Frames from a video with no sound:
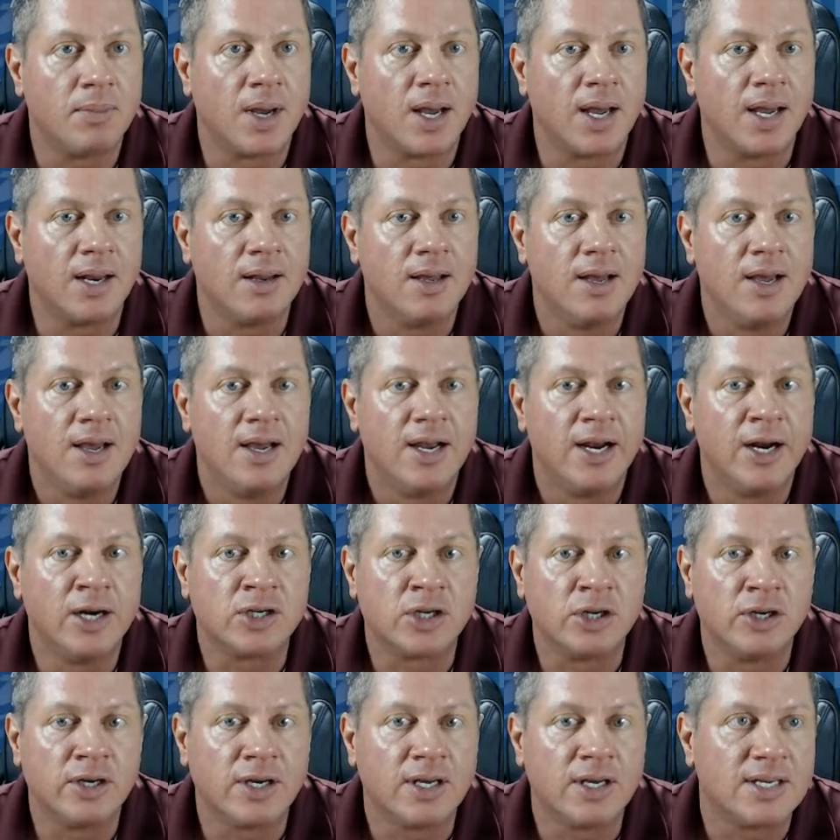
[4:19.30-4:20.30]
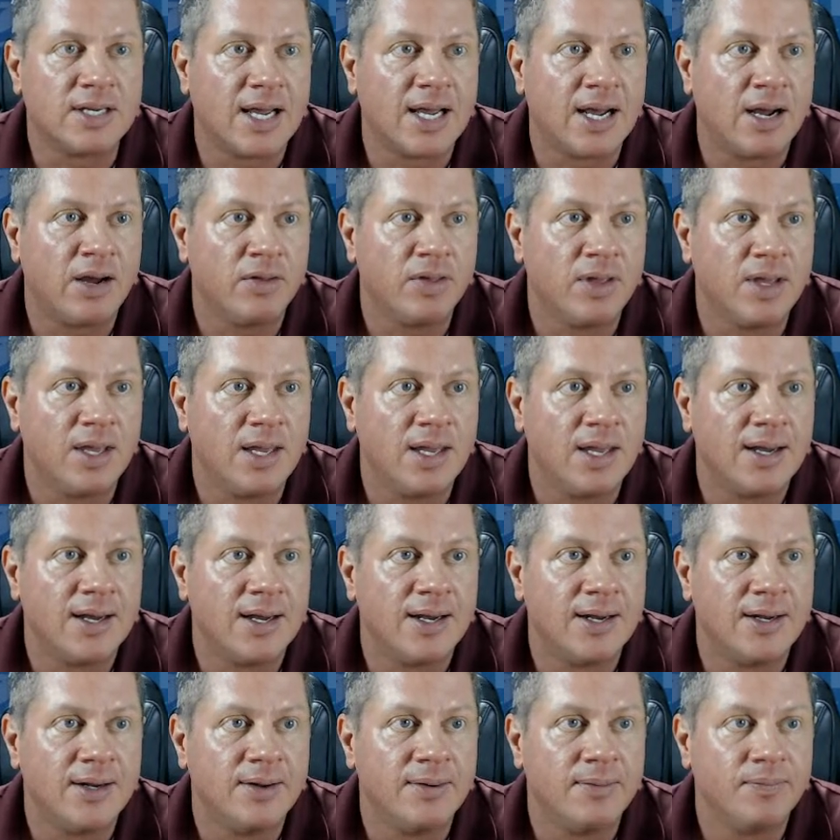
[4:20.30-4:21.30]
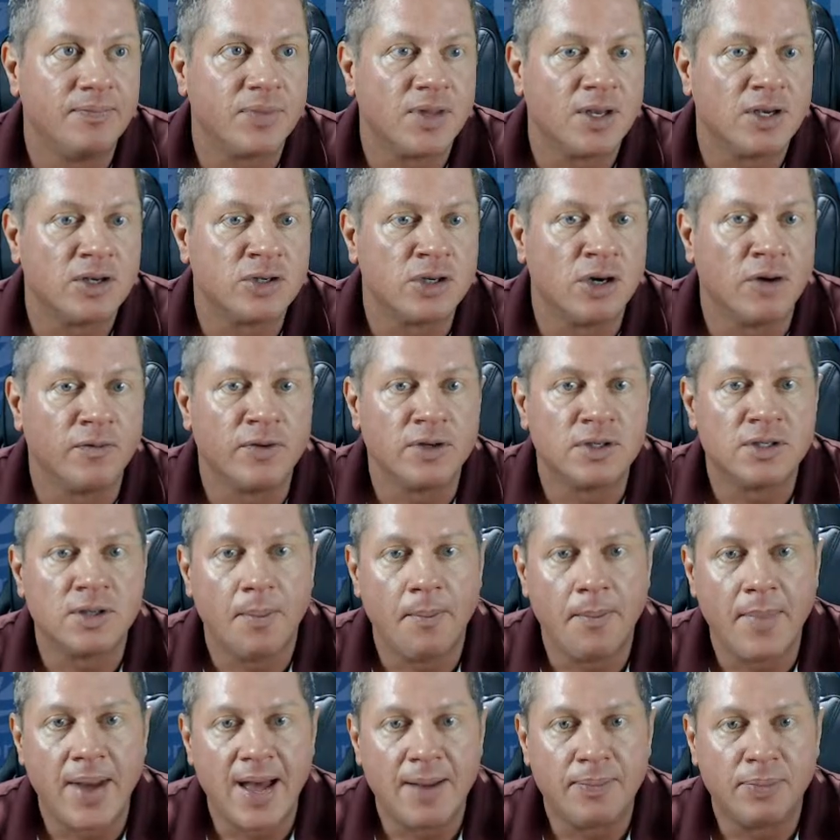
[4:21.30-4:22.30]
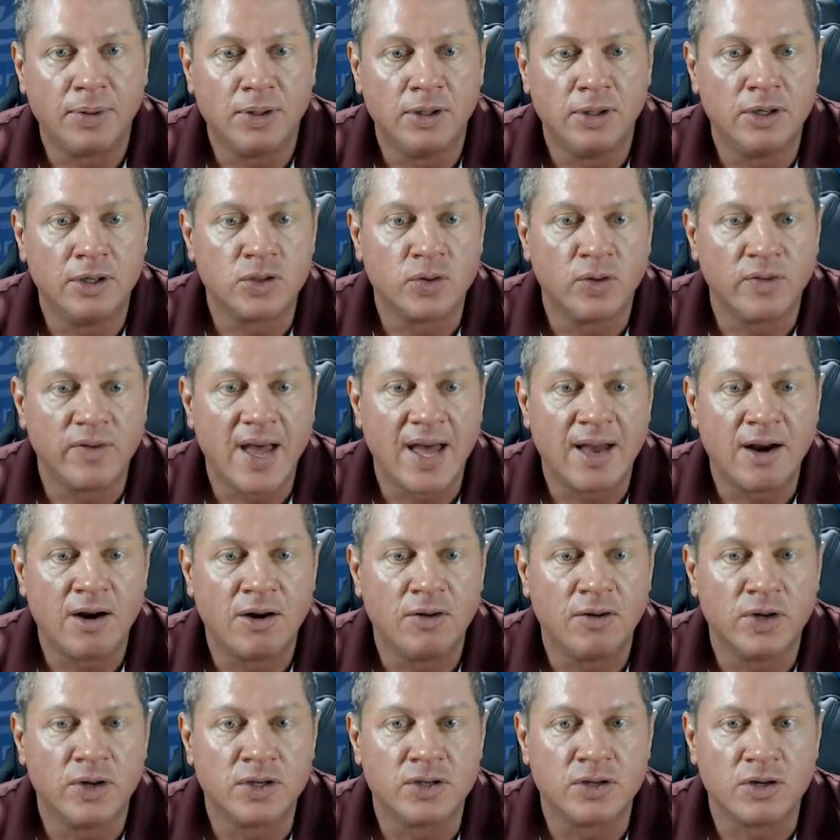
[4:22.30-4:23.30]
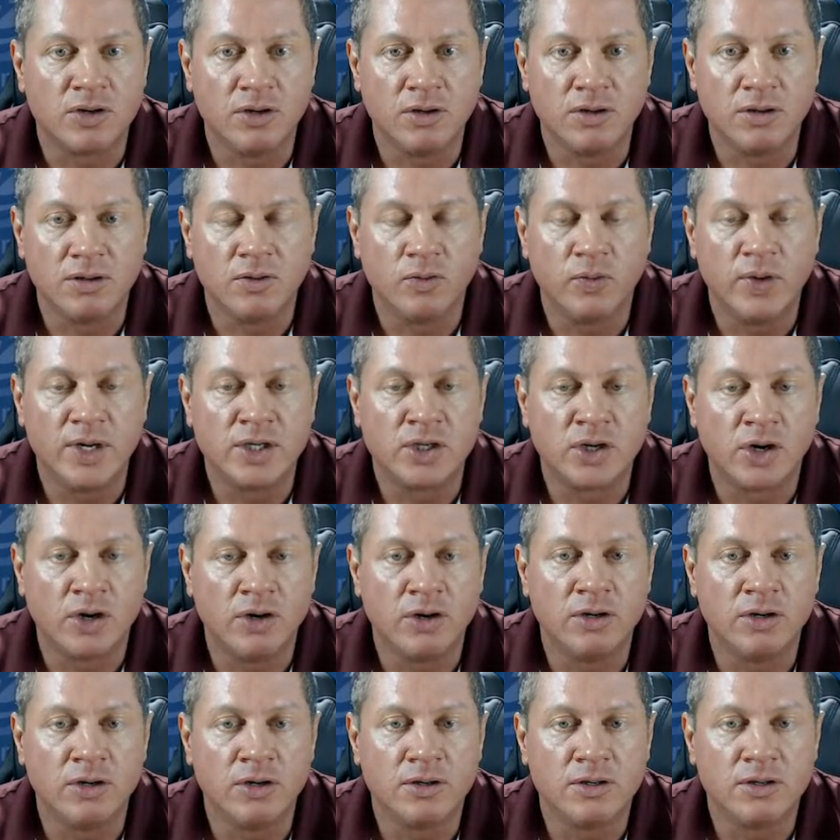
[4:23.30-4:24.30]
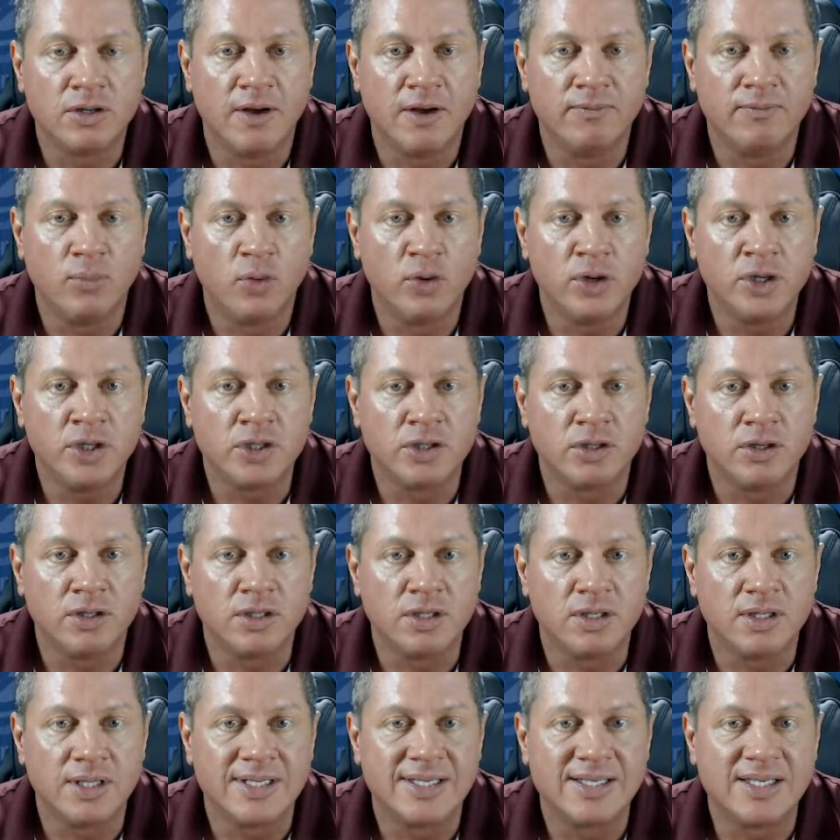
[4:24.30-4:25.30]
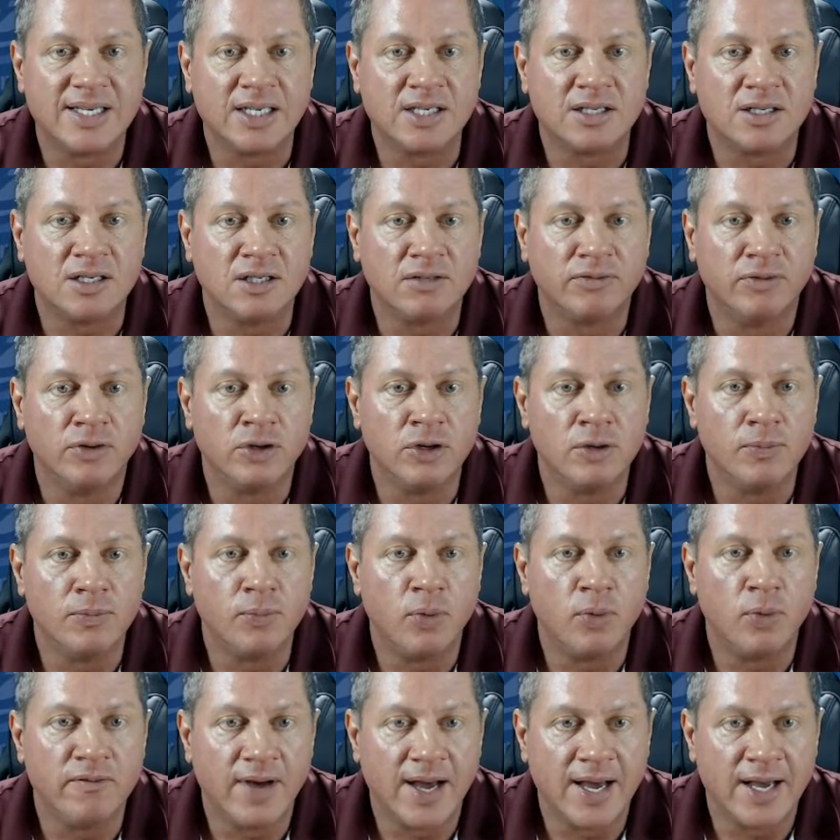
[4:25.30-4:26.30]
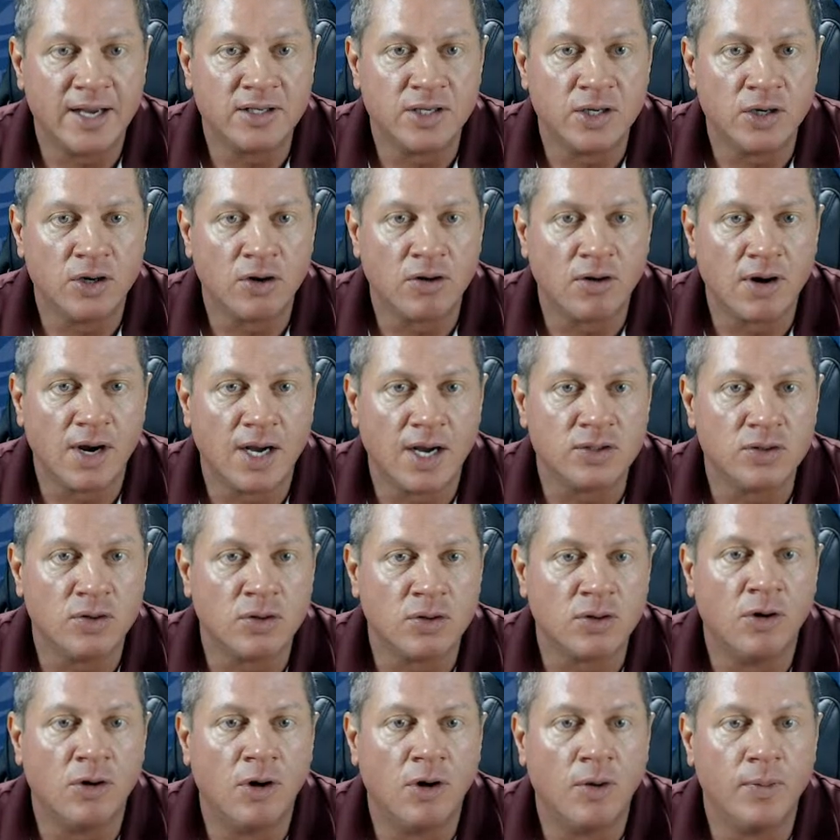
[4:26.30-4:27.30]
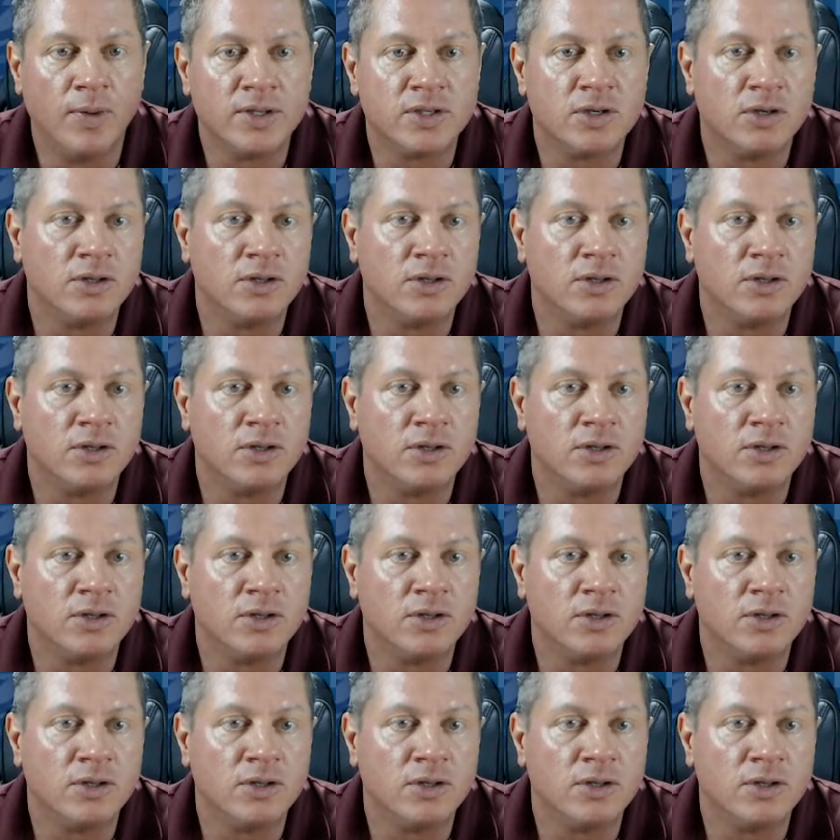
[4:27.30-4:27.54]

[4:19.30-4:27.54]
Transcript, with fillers: in mind. Here's a look at how the um, surface map looks, we've had our return of moisture into the 60s for dew point values here across Oklahoma.